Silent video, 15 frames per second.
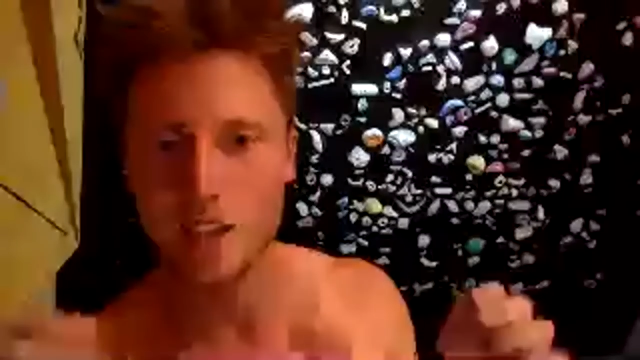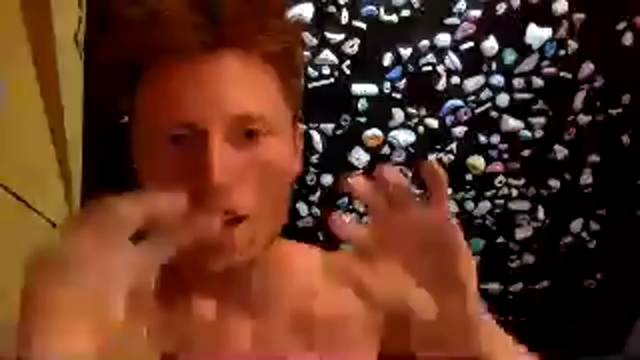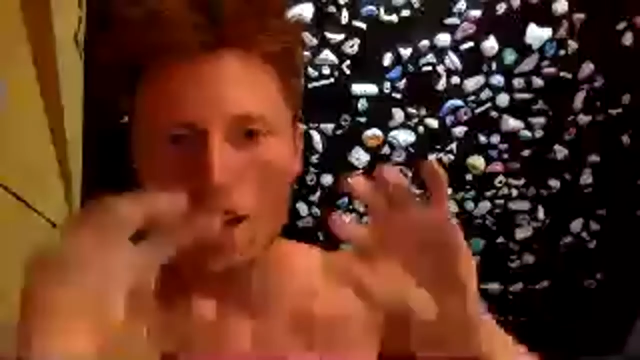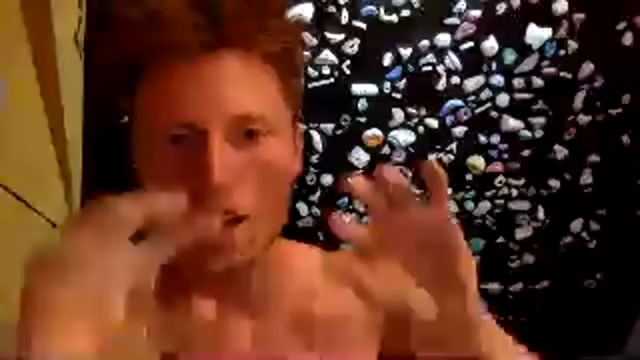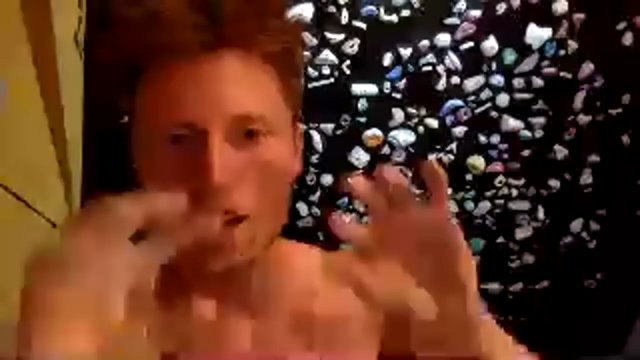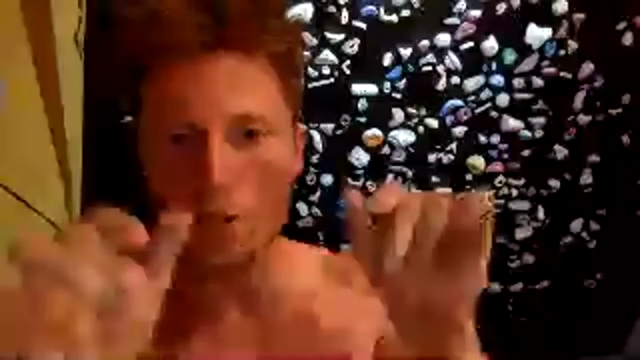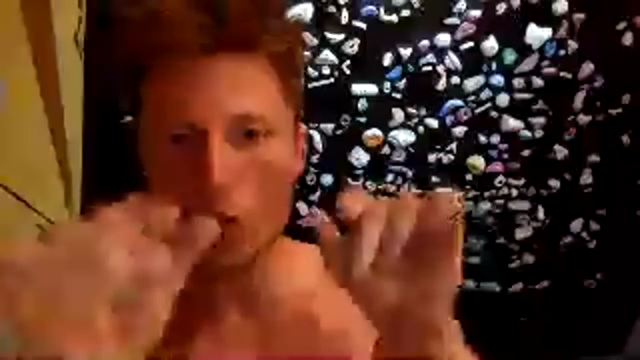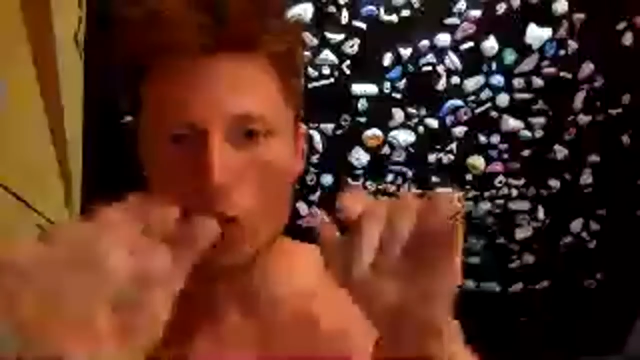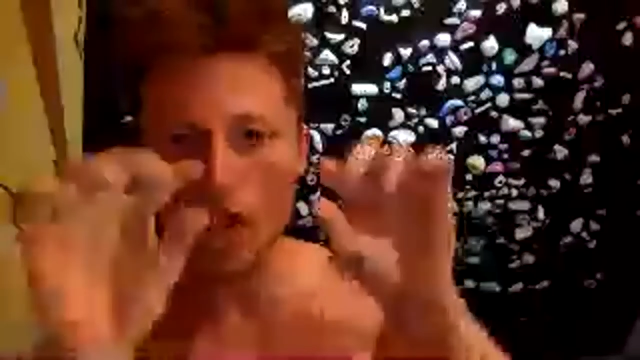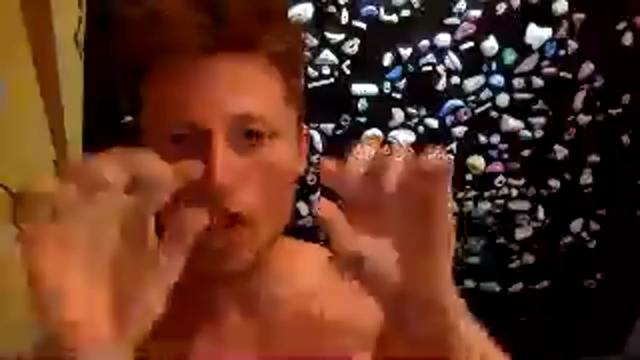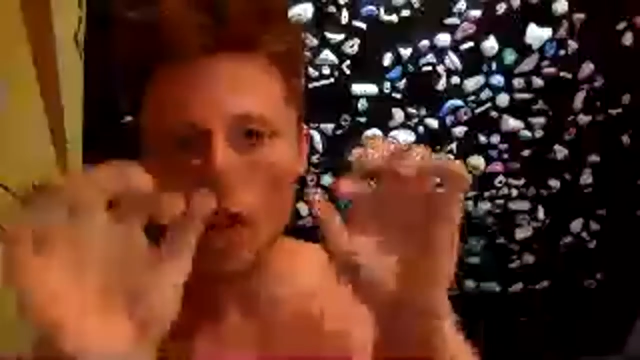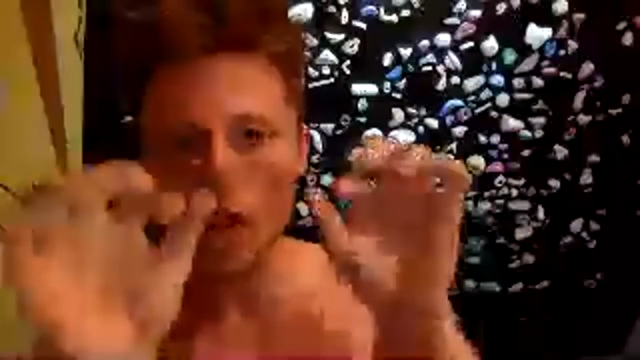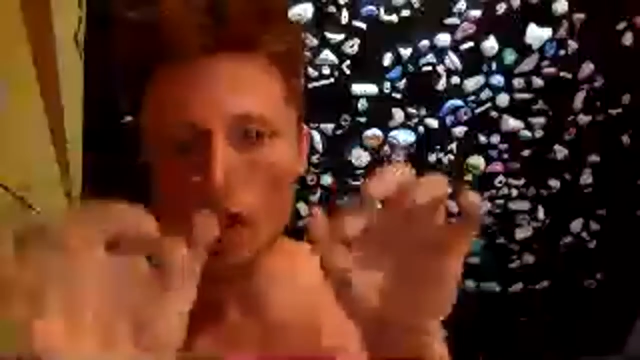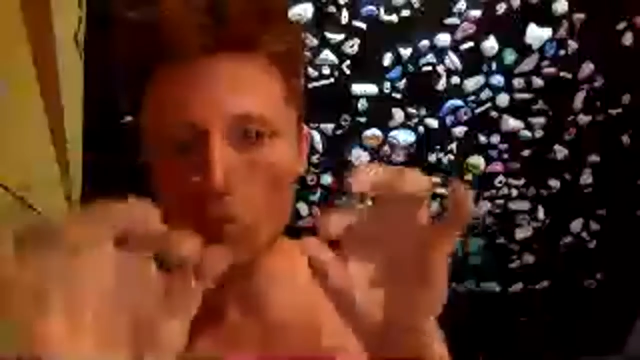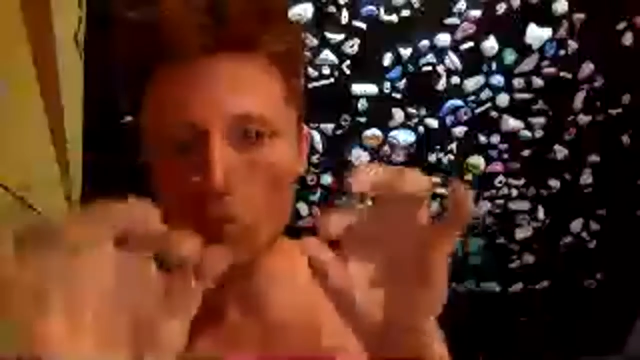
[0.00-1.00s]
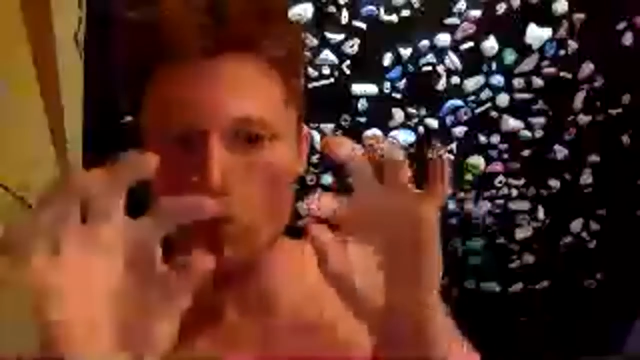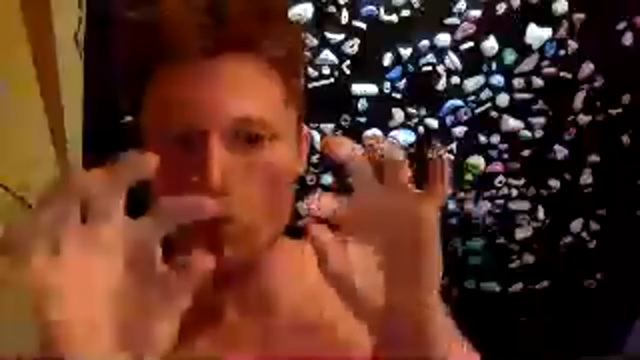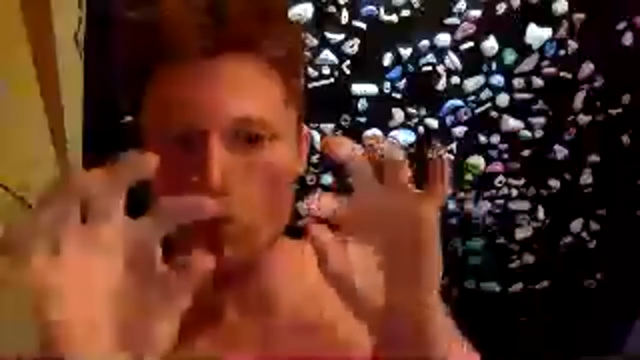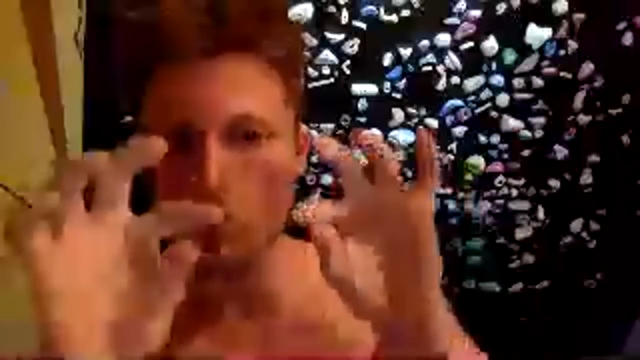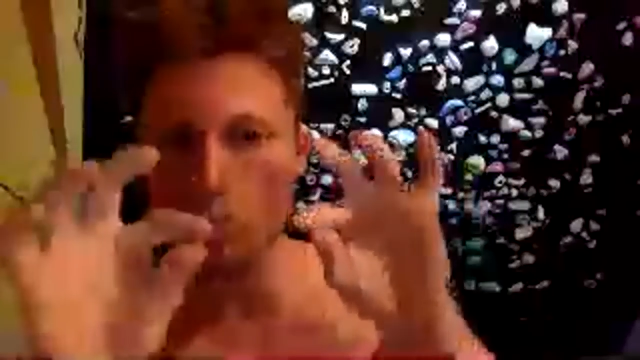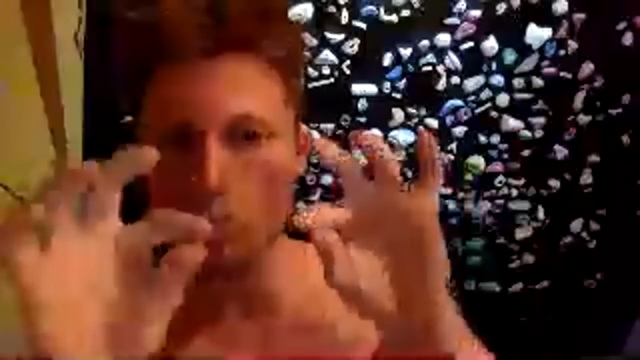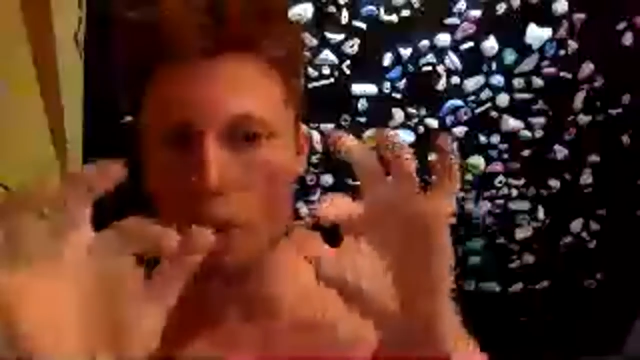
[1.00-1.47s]
The way how the rope
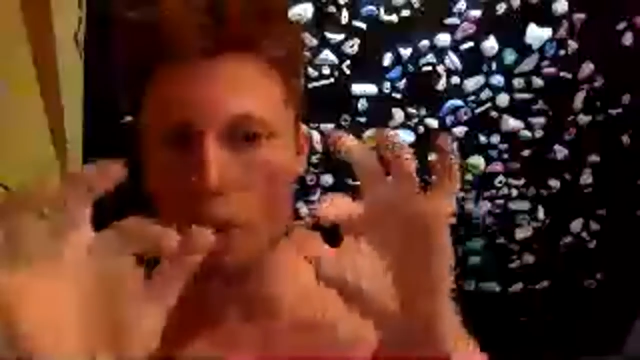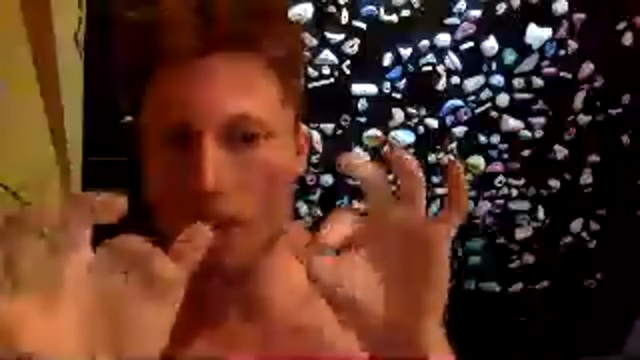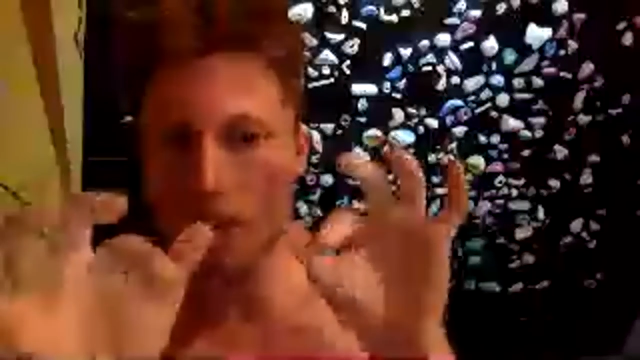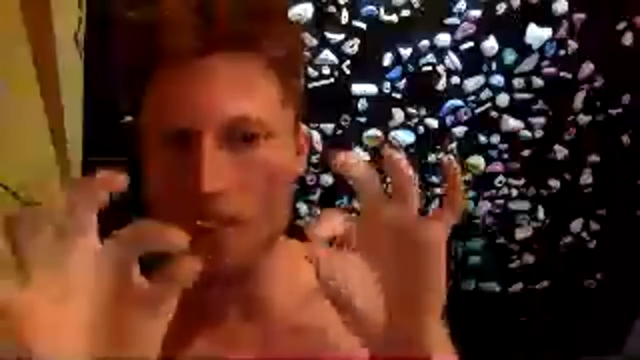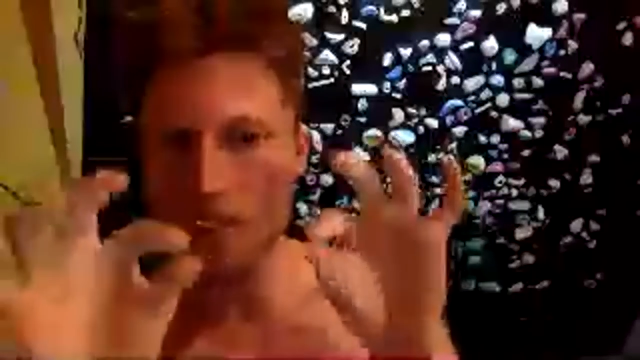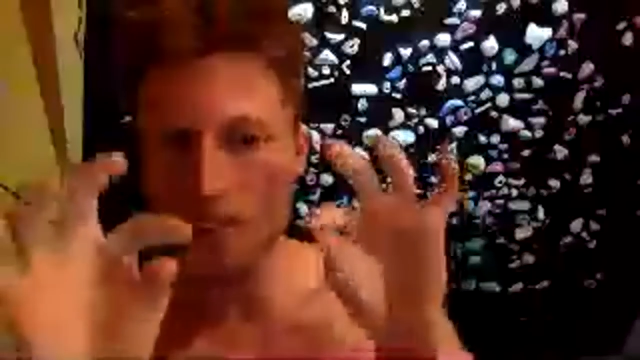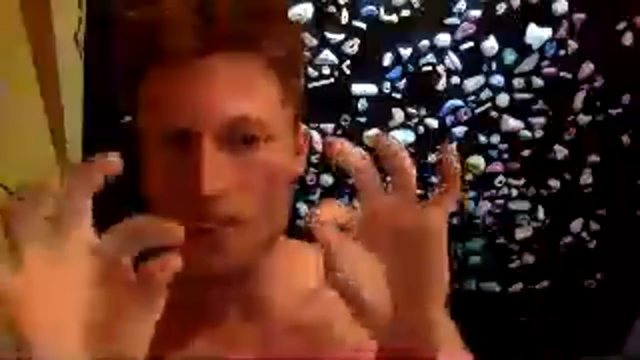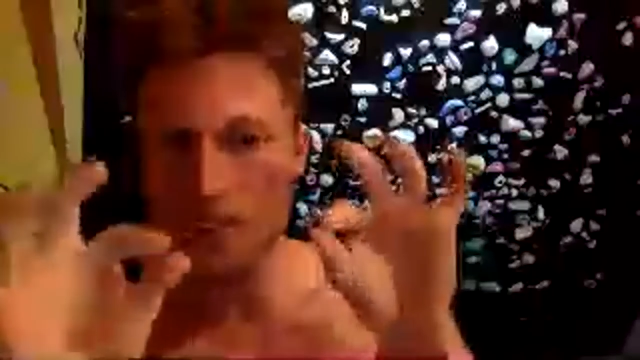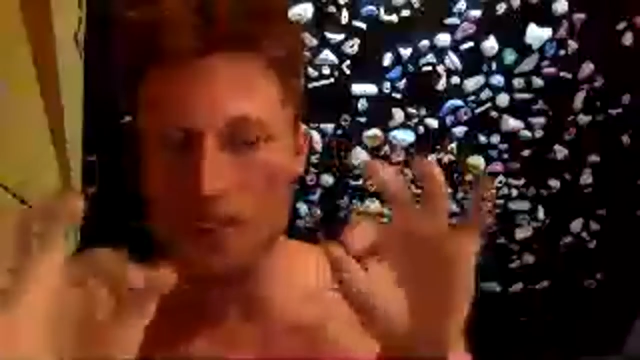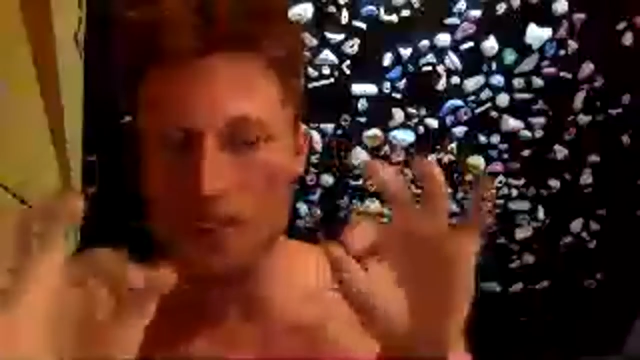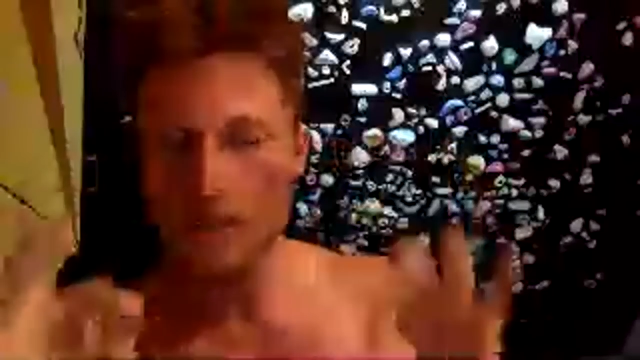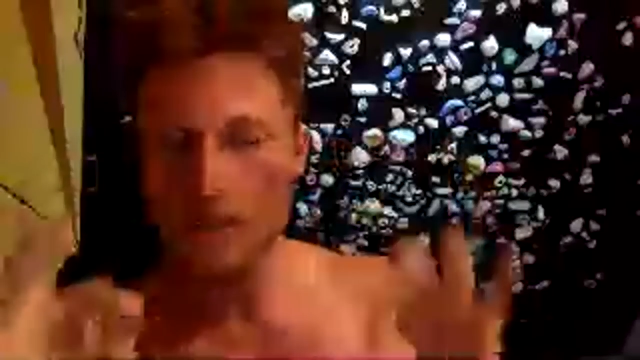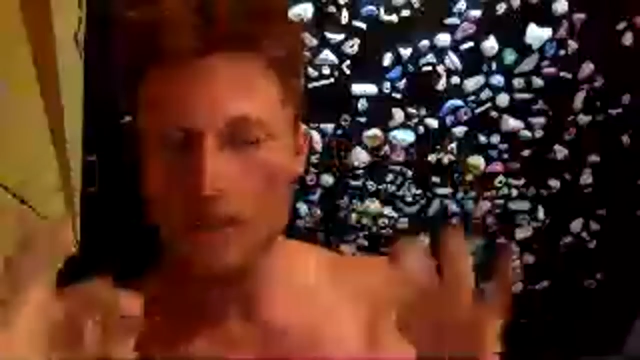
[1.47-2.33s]
bends